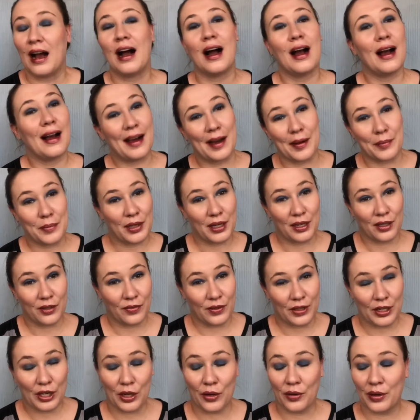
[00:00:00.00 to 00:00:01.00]
I'm not a
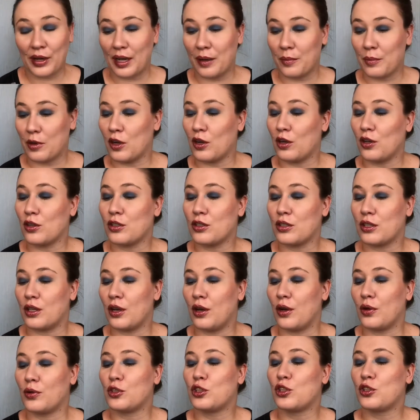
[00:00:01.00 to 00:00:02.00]
video game girl.
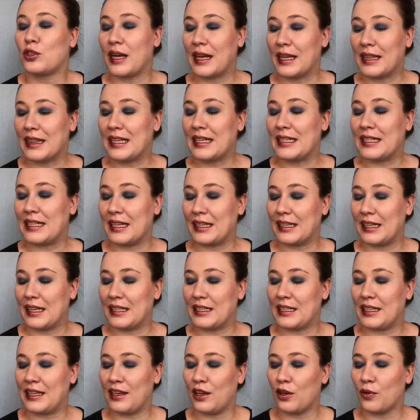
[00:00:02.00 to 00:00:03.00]
So Strength and
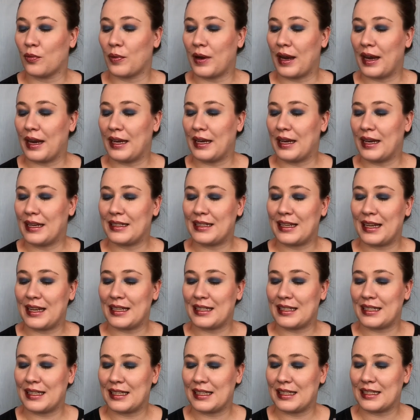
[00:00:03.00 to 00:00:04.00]
Dignity, Rain,
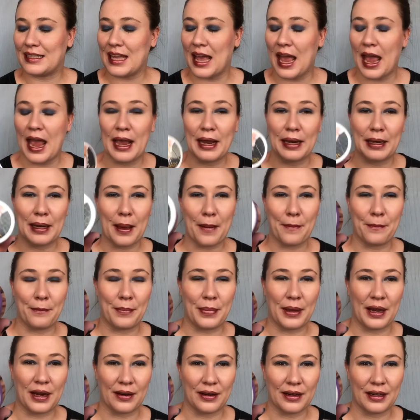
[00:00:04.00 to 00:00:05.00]
Daisies, and
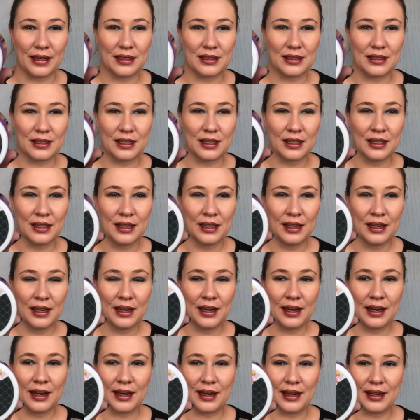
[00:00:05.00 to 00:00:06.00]
Berries.
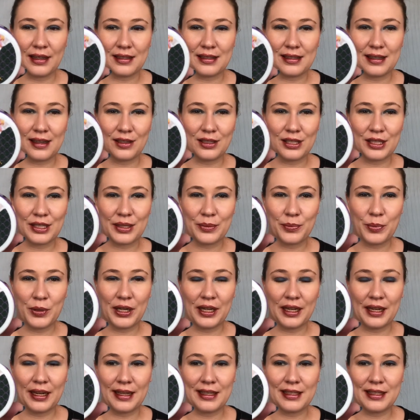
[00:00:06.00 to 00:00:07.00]
And it sounds pretty
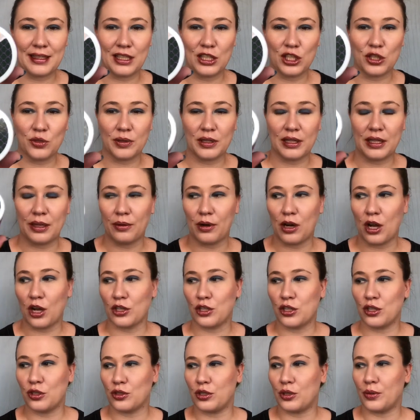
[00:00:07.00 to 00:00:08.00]
nice. This one, they were
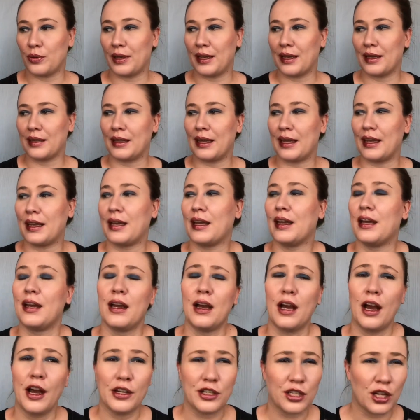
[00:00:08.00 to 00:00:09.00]
also doing like
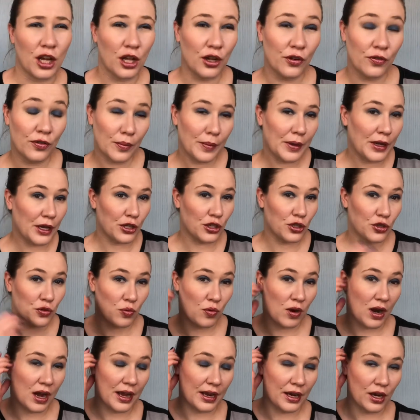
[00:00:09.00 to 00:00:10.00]
a dollar from each
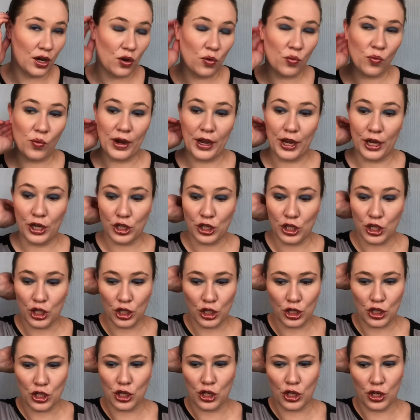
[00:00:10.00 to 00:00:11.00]
one went
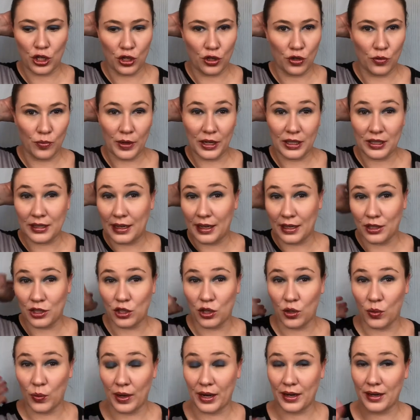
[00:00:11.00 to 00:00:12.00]
to breast cancer
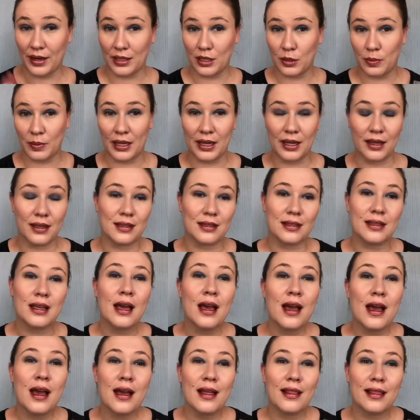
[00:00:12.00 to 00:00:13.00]
awareness because
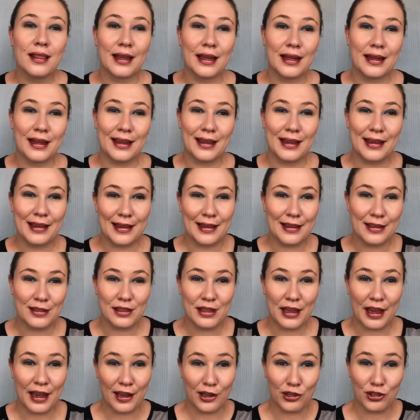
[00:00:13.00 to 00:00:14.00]
Lainey is
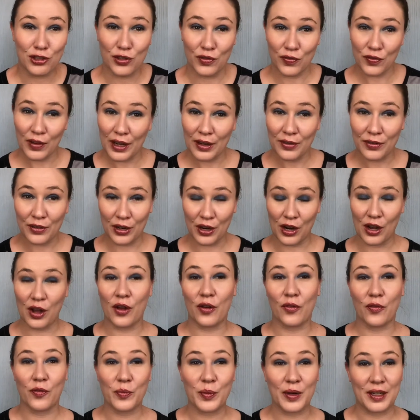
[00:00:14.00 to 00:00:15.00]
a survivor
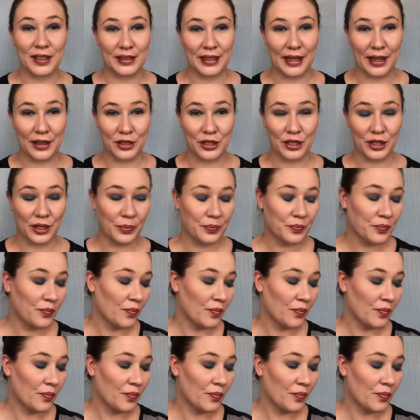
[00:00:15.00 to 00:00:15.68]
of breast cancer.